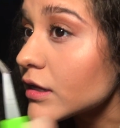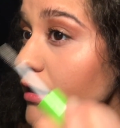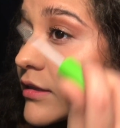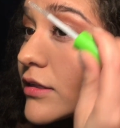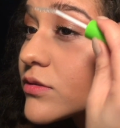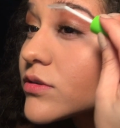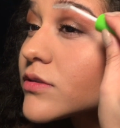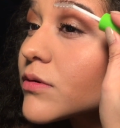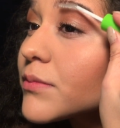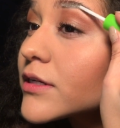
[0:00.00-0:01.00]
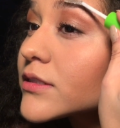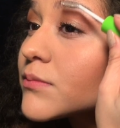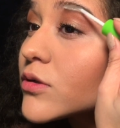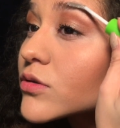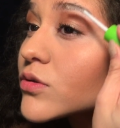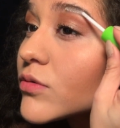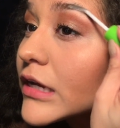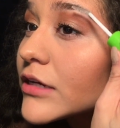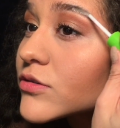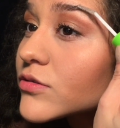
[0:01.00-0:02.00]
and this is what makes them look so
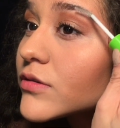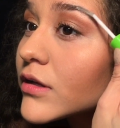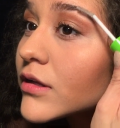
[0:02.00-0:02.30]
natural.